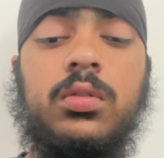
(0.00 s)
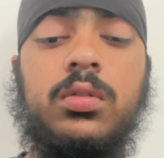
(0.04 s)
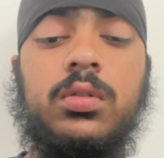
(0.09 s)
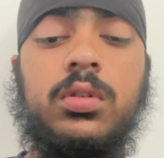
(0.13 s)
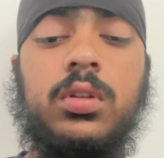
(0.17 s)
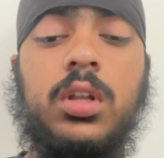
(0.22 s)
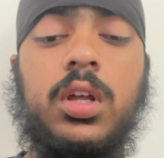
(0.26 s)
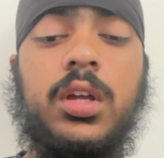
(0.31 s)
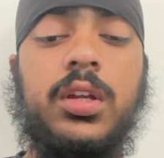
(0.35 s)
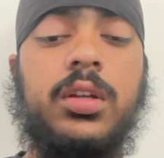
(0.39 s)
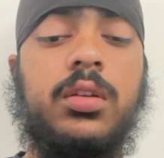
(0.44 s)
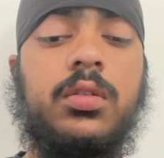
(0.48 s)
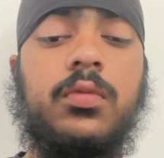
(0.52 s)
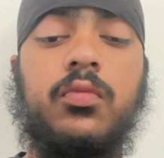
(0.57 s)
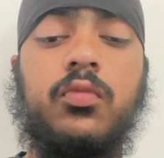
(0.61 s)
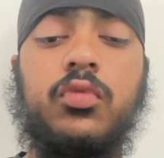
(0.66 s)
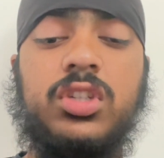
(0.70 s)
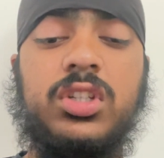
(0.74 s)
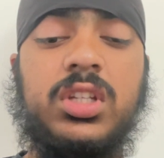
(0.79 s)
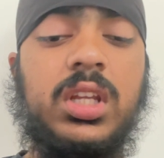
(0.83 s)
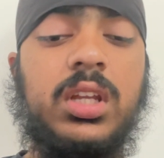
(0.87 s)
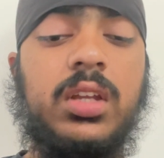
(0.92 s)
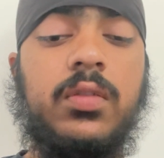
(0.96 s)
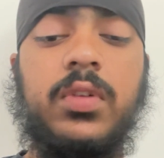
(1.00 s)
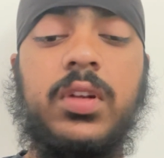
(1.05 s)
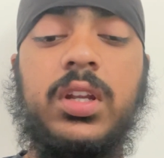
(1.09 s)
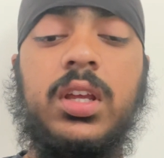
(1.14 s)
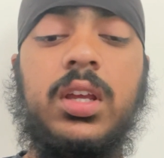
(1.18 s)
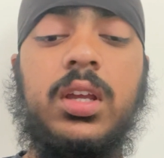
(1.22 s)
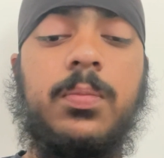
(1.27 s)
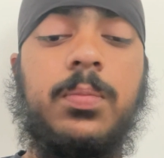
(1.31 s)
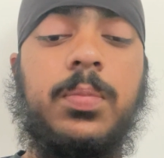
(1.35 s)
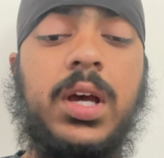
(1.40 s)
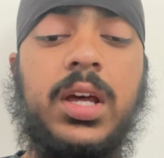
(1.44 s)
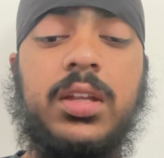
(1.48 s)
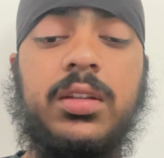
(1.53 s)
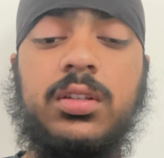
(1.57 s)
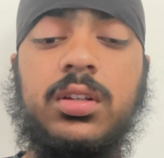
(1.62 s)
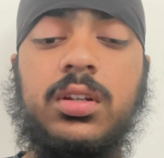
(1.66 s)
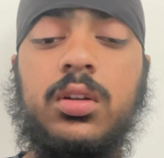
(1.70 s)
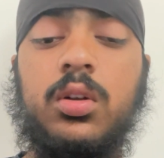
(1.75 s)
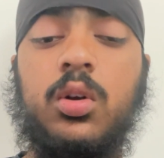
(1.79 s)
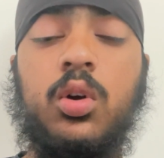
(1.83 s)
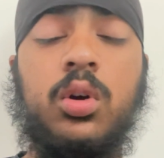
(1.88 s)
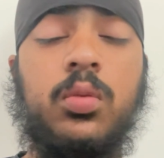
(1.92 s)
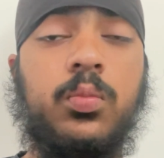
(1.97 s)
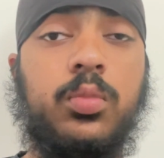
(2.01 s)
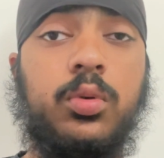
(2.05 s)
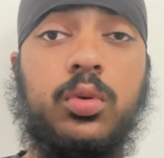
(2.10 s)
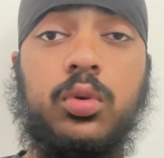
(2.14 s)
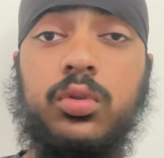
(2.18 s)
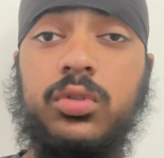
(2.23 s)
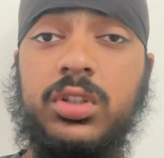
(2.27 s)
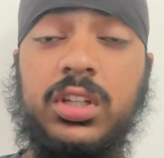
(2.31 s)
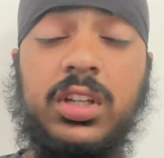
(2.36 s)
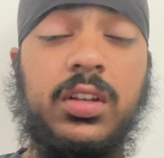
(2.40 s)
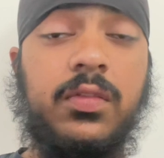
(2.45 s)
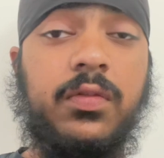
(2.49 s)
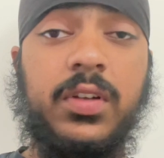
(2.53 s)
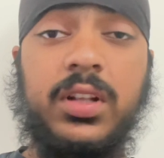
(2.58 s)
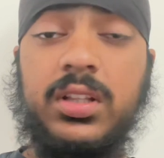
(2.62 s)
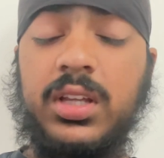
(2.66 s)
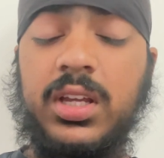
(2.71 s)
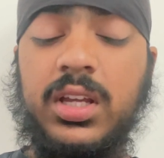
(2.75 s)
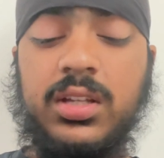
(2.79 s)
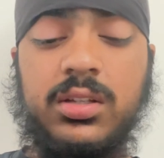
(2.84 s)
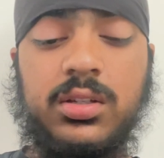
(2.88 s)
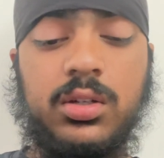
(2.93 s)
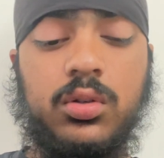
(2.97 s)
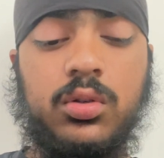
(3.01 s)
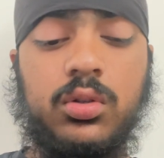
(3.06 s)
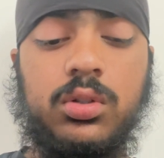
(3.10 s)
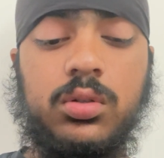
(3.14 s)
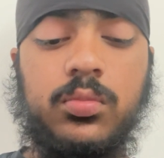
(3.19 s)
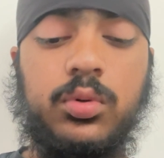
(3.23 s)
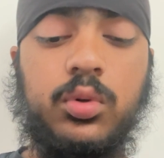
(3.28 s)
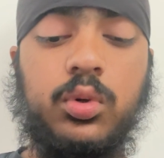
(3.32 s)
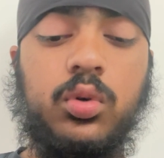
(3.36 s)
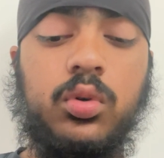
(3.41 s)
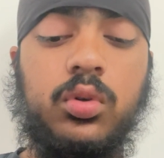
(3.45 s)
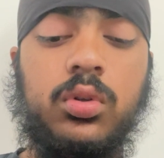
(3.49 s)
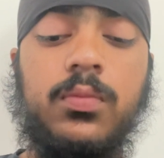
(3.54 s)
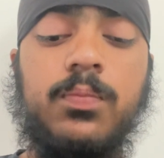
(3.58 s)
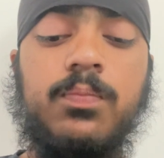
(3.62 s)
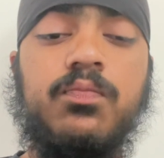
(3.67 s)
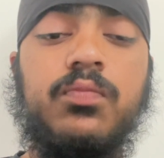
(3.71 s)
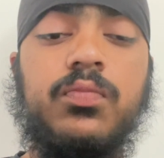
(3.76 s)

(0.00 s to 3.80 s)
Like receiving it, passing long balls, he's fantastic on the ball.